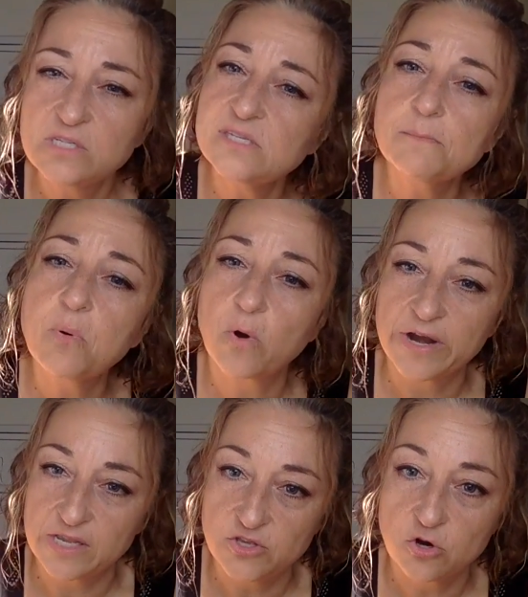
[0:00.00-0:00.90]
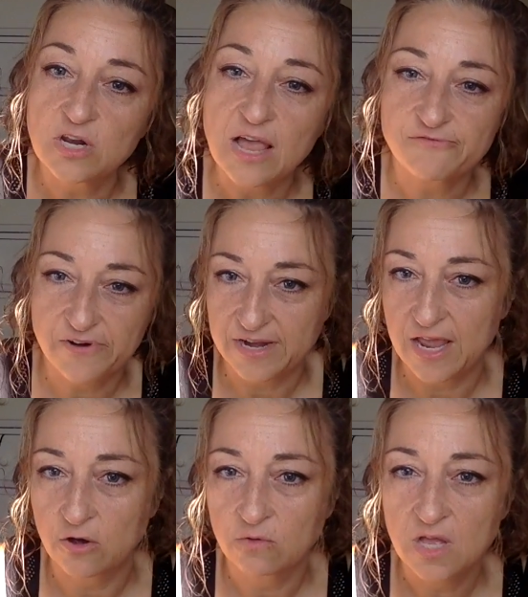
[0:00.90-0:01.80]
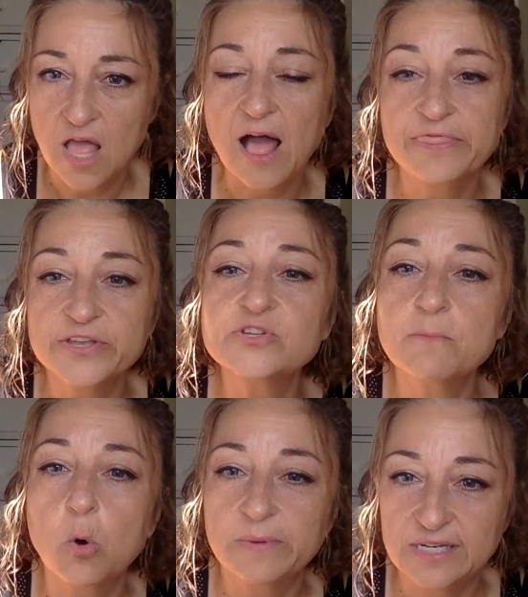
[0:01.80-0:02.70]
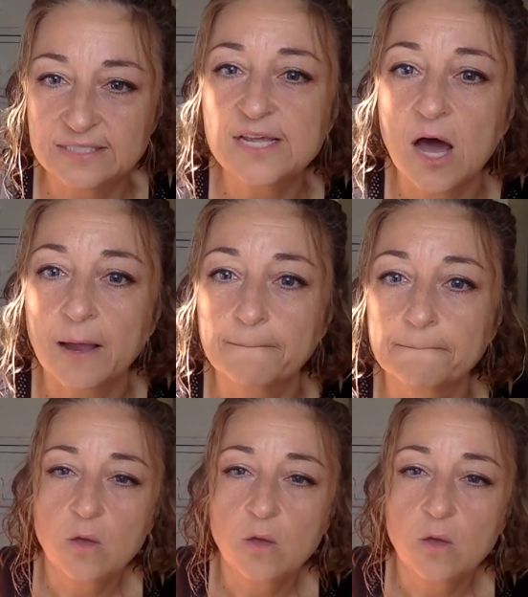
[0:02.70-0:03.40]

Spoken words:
is important in your life right now, at this moment in time?